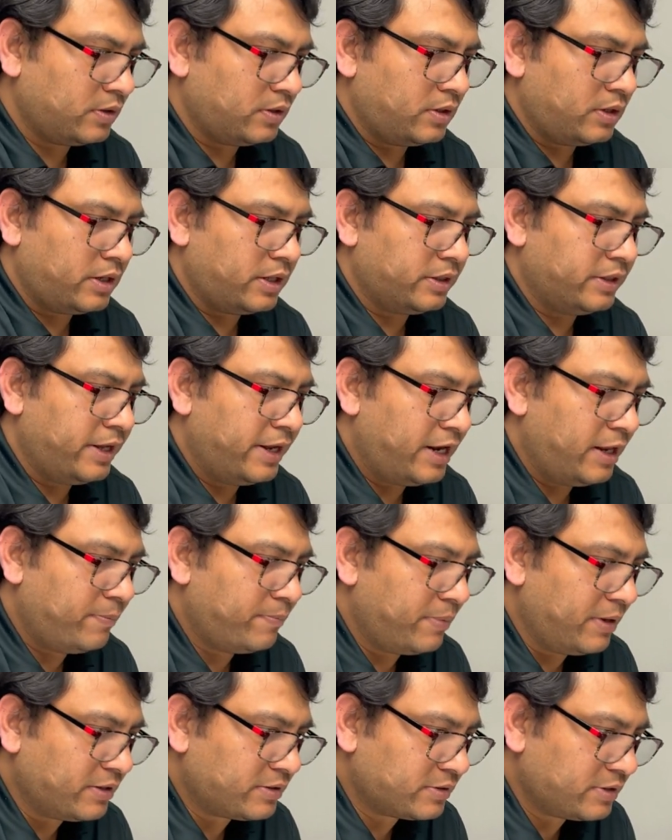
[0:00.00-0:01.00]
and then I
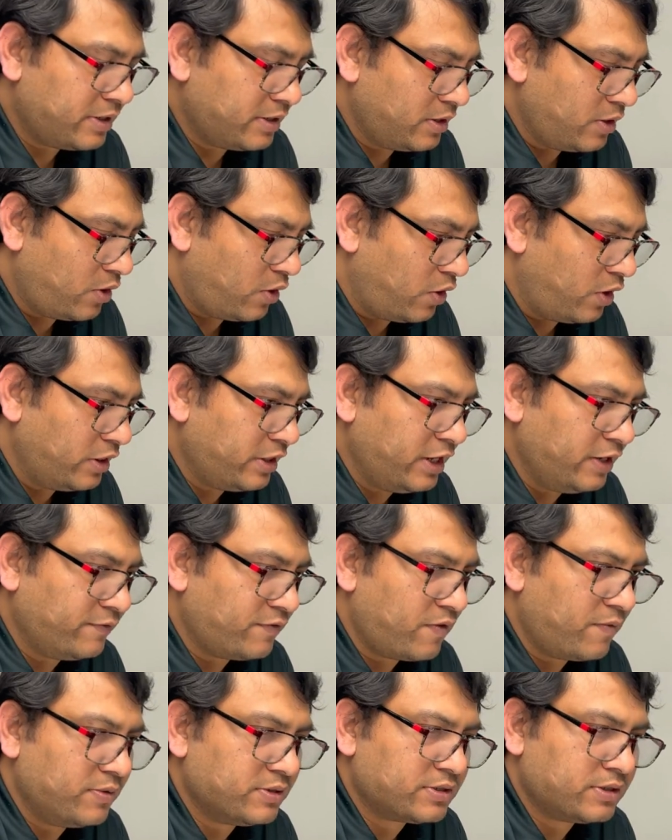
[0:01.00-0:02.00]
pasted all the
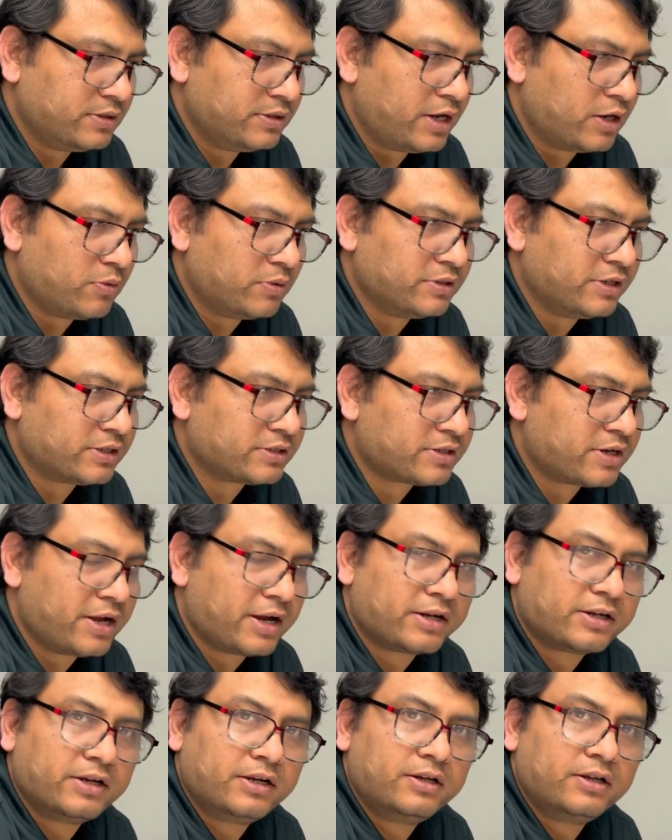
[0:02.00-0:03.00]
information that was
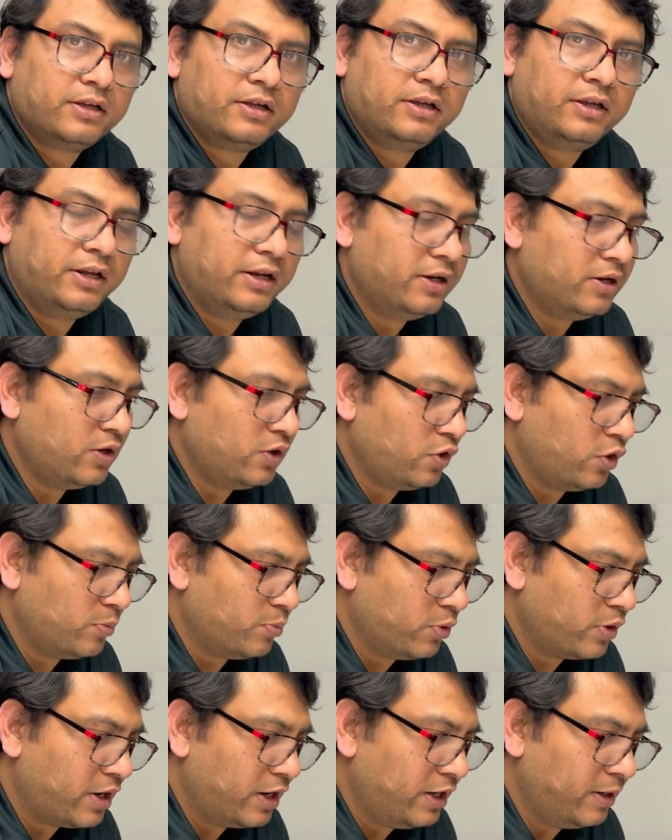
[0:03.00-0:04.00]
extracted in
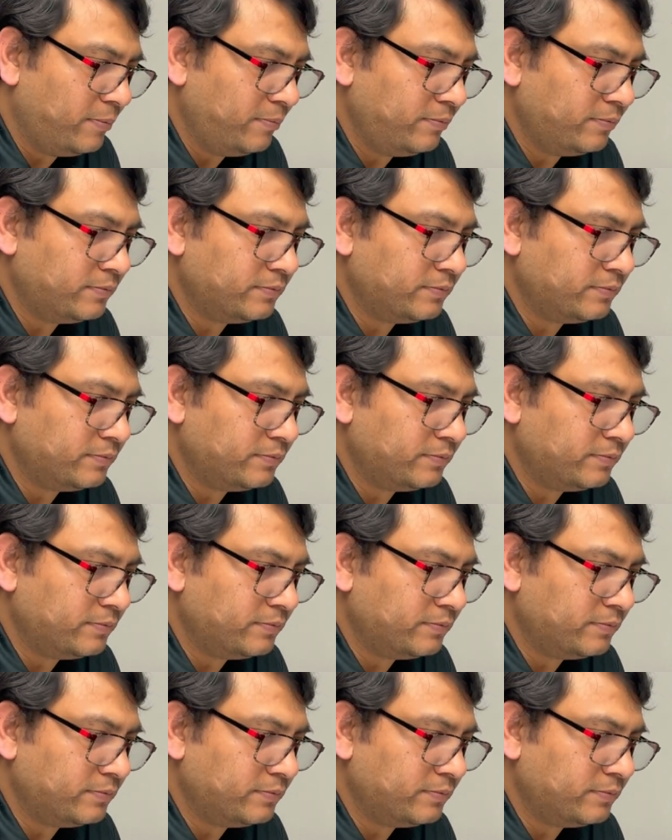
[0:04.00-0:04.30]
notebook LM.